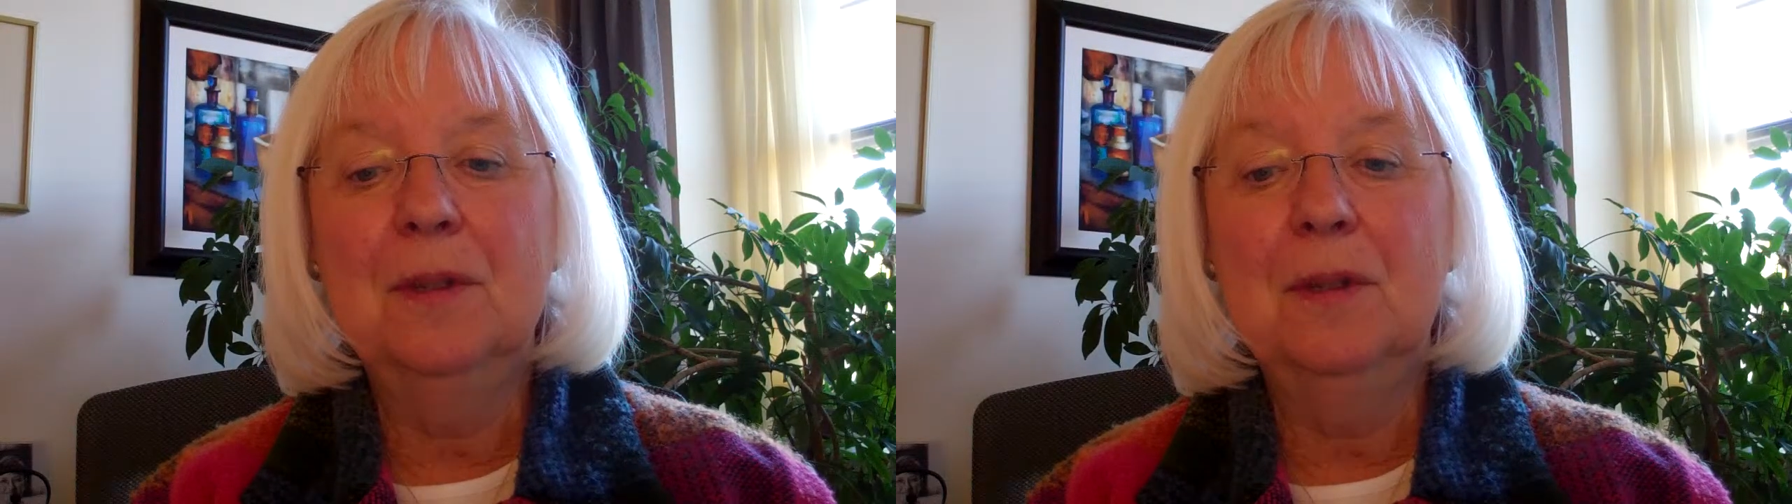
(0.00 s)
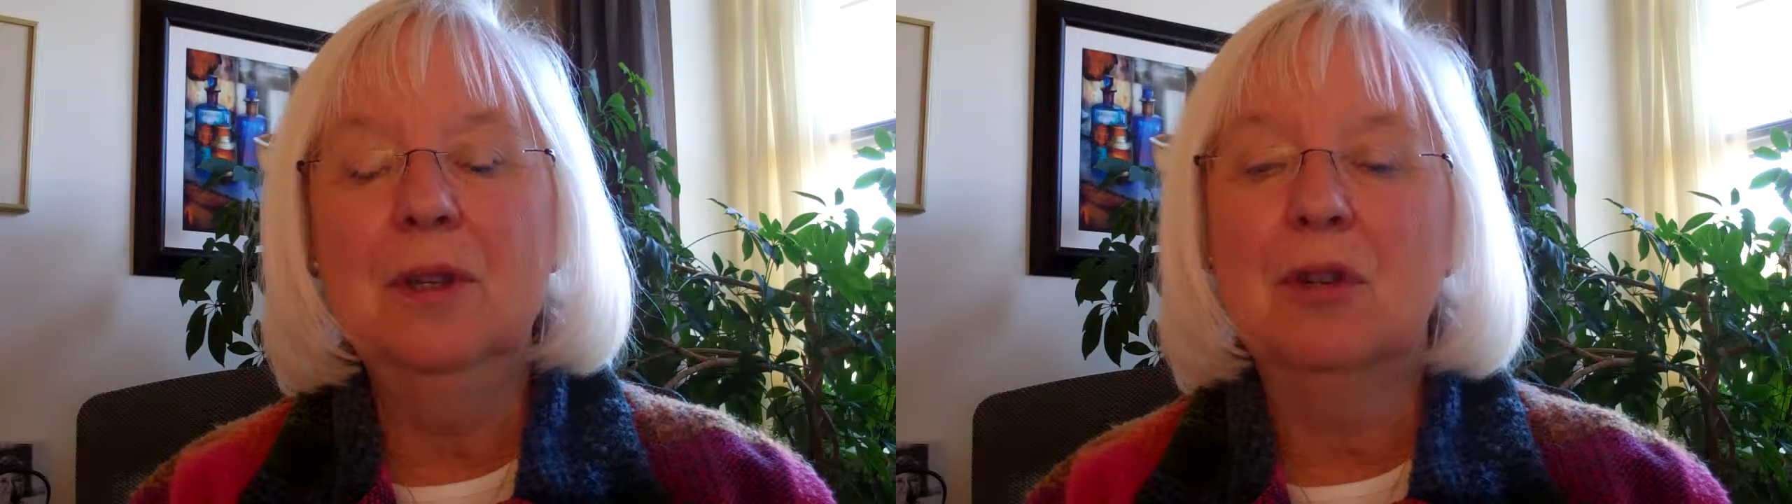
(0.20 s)

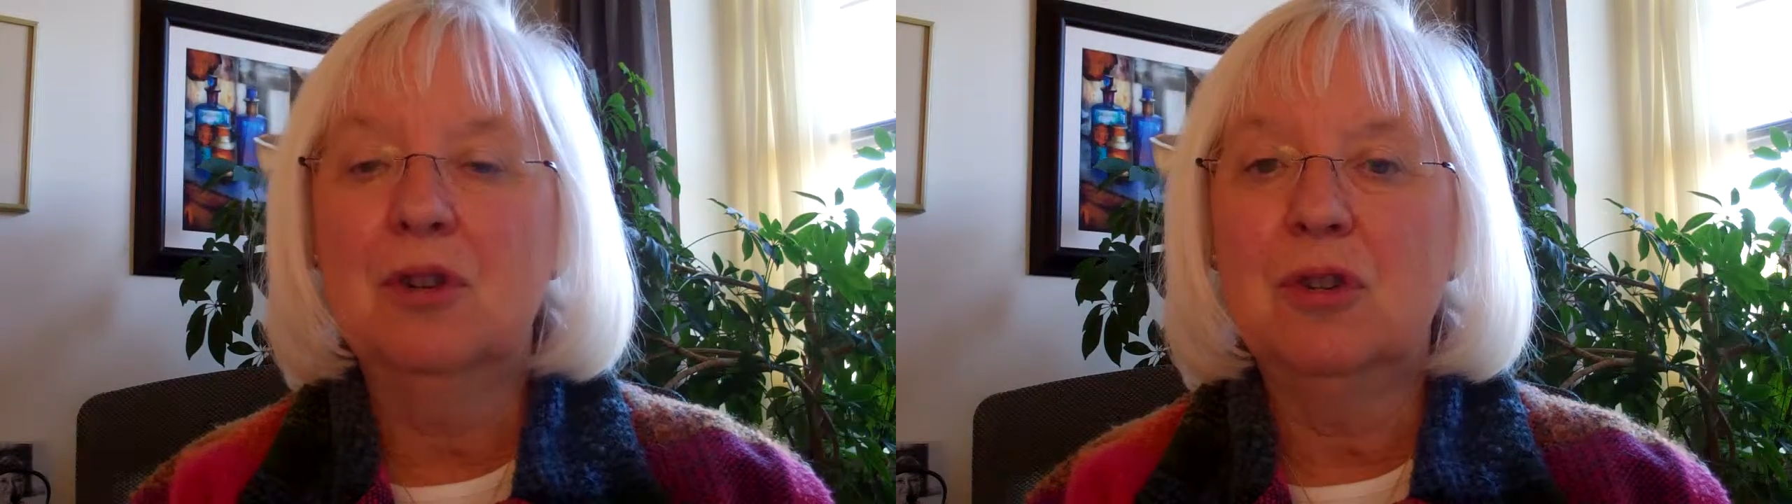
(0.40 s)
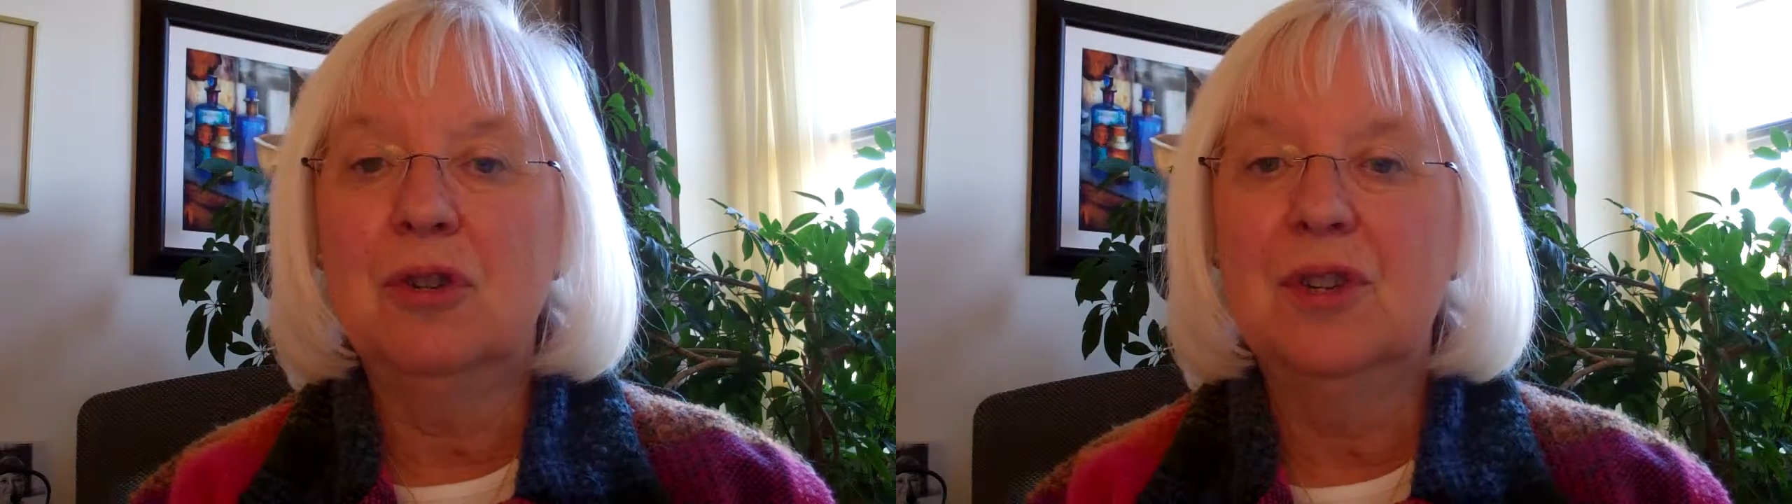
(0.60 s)

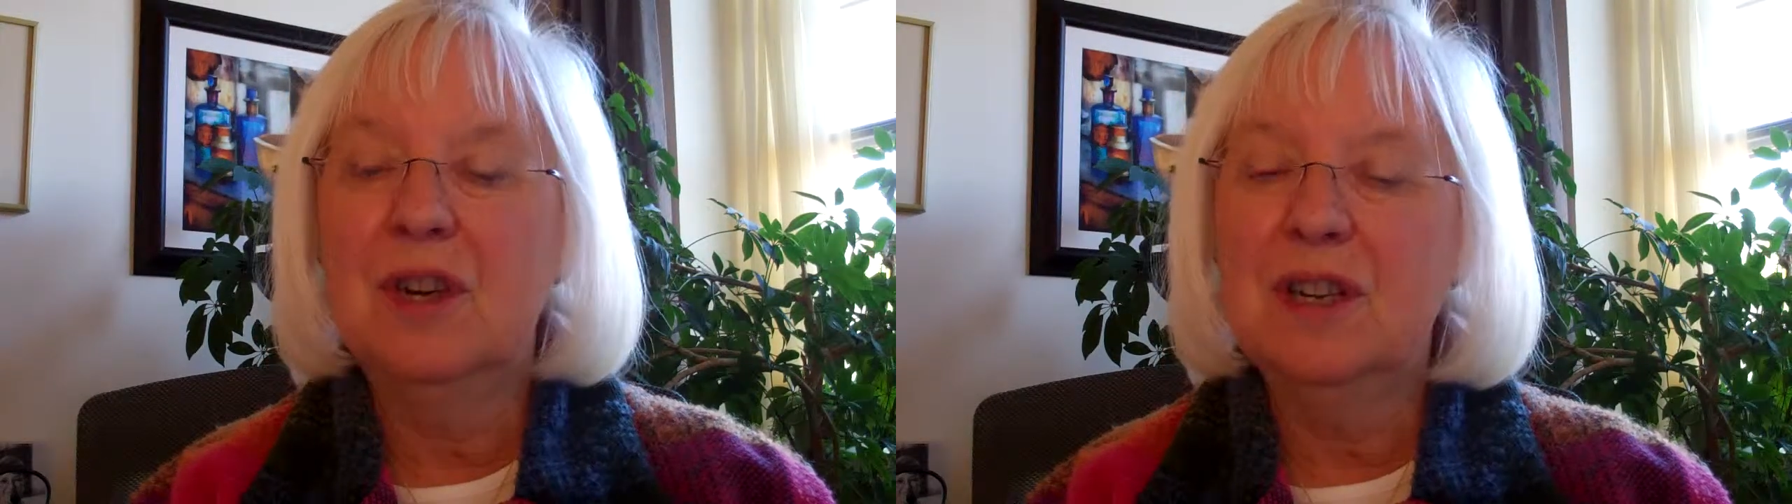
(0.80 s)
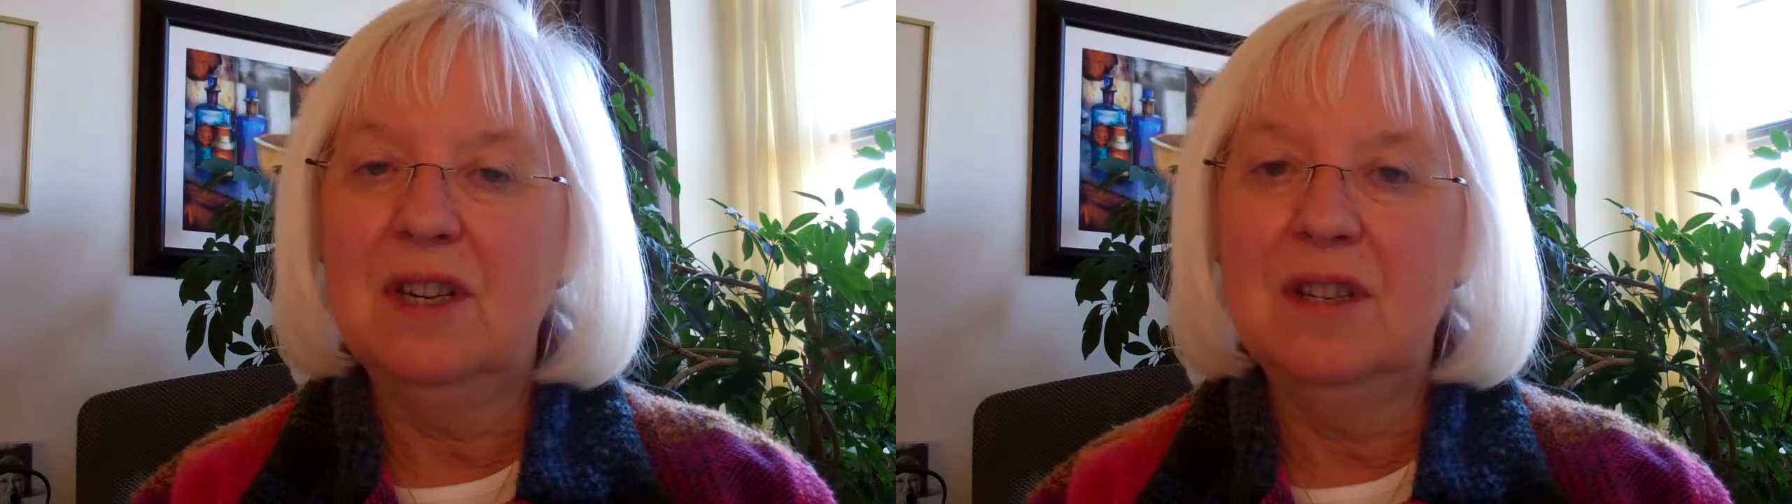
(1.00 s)
liturgical
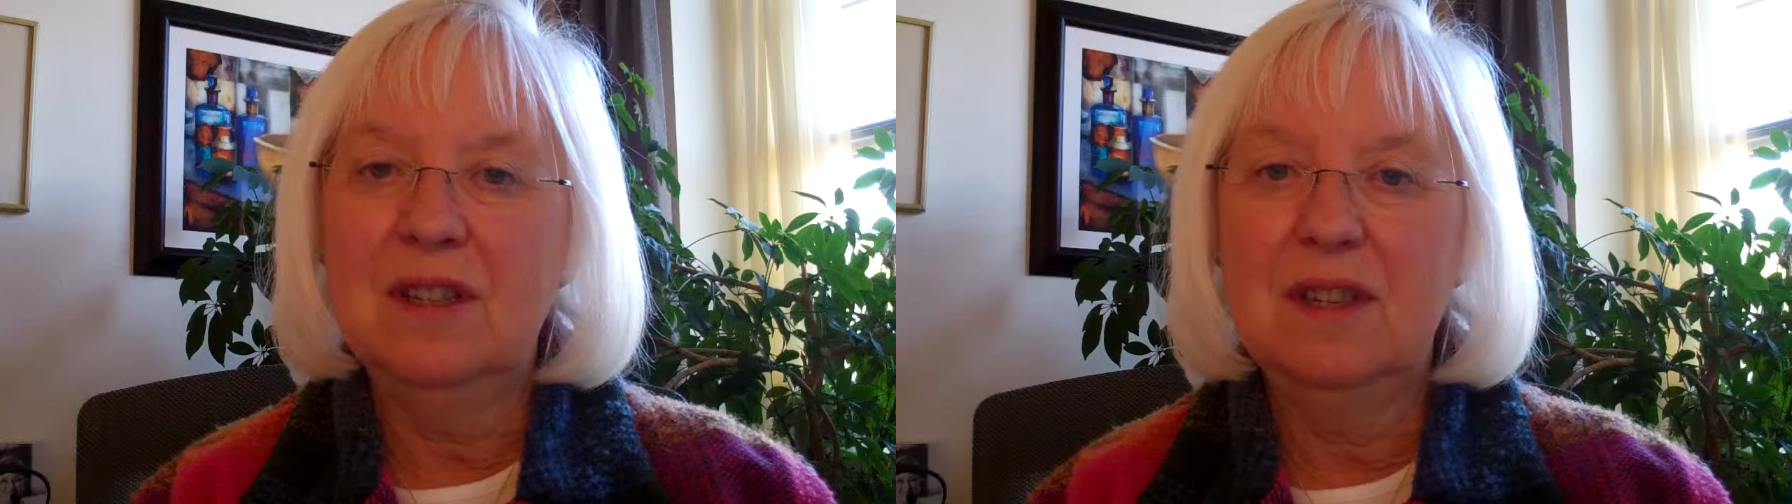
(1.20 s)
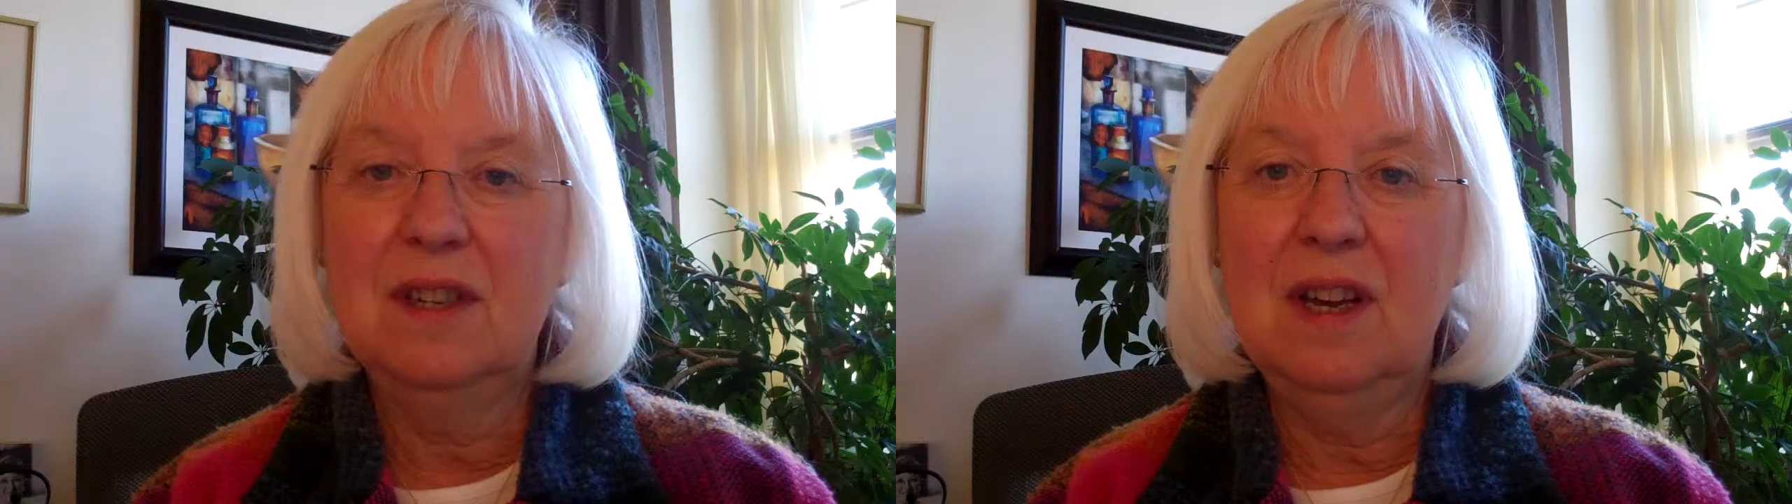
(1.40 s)

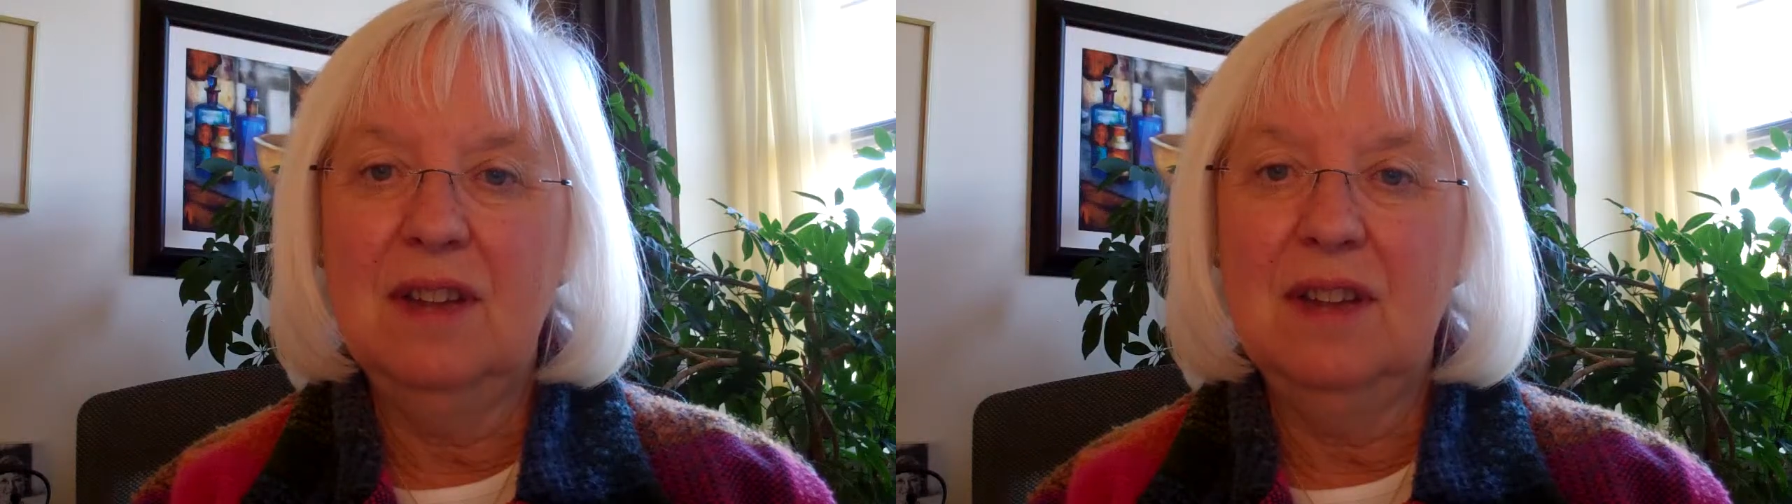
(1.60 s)
studies